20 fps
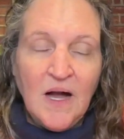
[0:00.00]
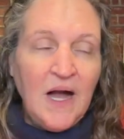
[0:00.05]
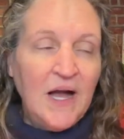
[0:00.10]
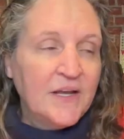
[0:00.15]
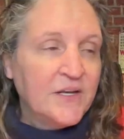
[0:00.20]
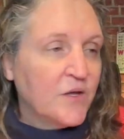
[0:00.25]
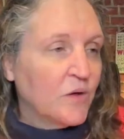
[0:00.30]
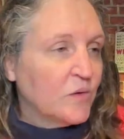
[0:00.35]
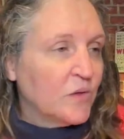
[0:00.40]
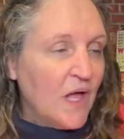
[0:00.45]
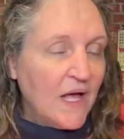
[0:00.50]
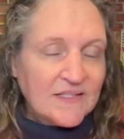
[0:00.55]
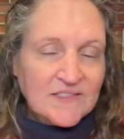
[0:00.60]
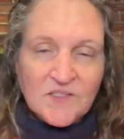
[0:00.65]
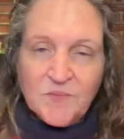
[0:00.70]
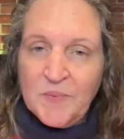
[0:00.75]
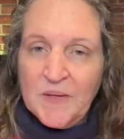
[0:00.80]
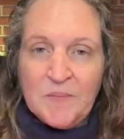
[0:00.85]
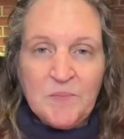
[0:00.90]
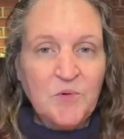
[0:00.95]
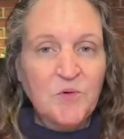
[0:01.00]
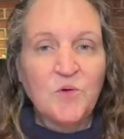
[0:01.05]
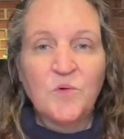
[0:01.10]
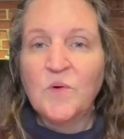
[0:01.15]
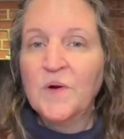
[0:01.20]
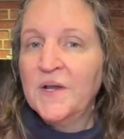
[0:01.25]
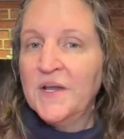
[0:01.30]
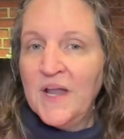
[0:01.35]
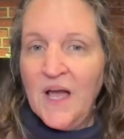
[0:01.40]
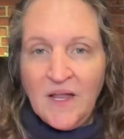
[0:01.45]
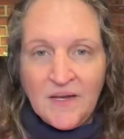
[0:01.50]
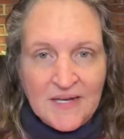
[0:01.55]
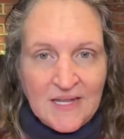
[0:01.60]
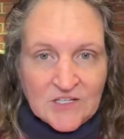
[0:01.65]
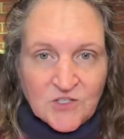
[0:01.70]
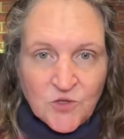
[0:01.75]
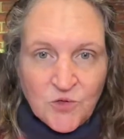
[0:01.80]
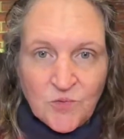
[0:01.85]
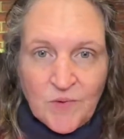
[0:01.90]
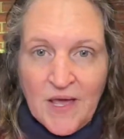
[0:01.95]
I know lots of people who are not
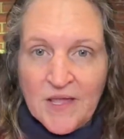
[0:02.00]
natural